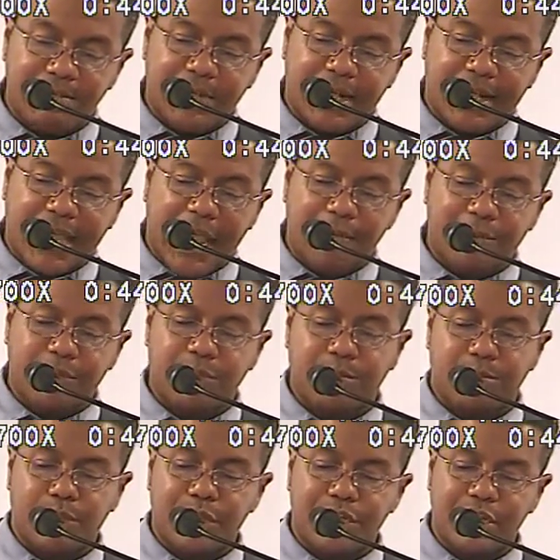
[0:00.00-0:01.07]
but it came through the
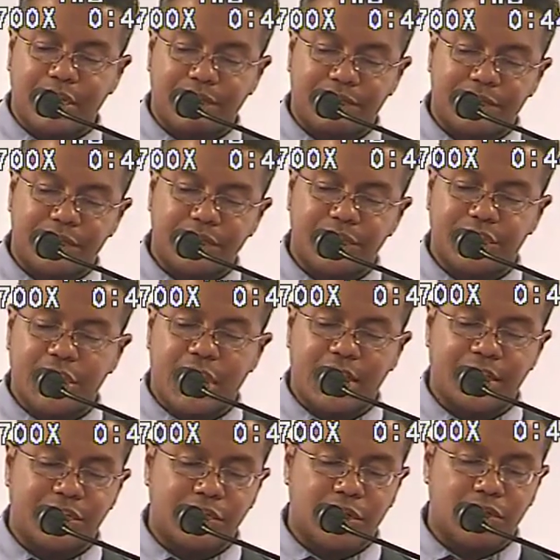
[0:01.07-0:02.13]
preaching of John
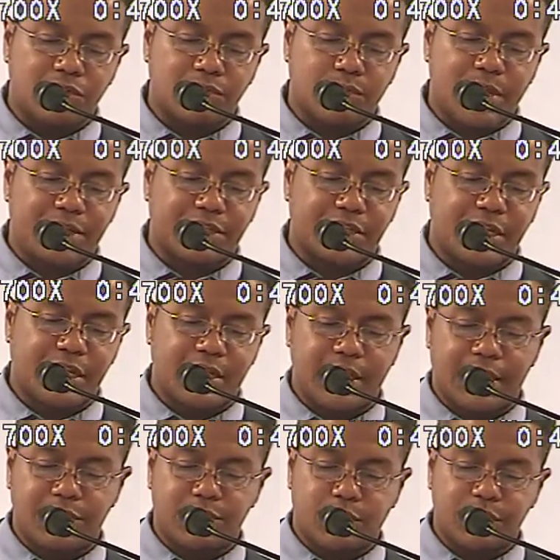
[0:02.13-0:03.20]
and Charles Wesley
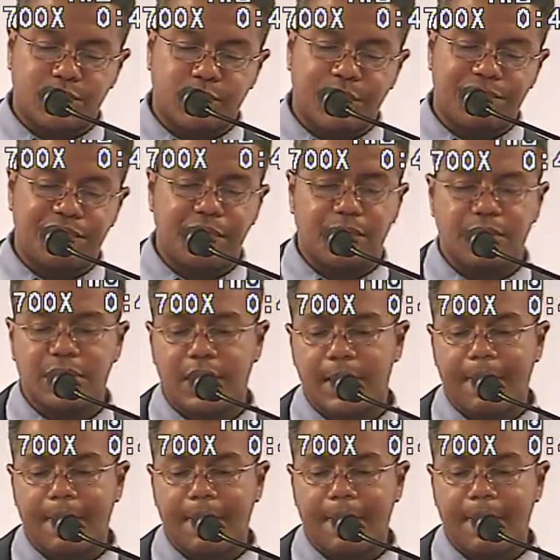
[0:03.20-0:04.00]
and George Whitefield.